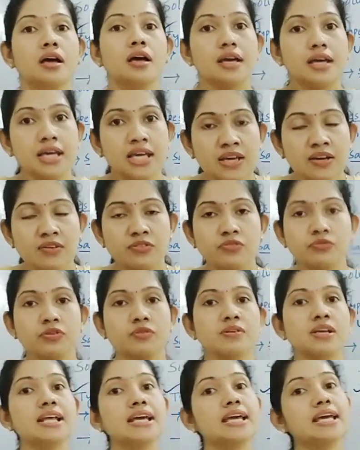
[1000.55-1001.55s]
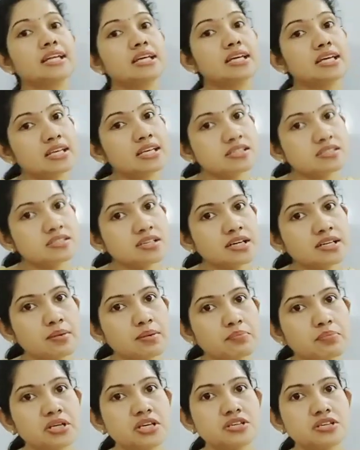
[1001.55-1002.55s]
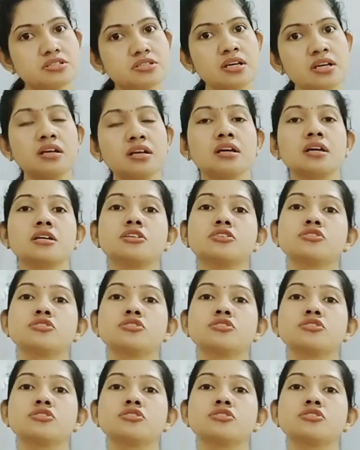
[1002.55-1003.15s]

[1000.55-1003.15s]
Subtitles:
if we will increase the temperature,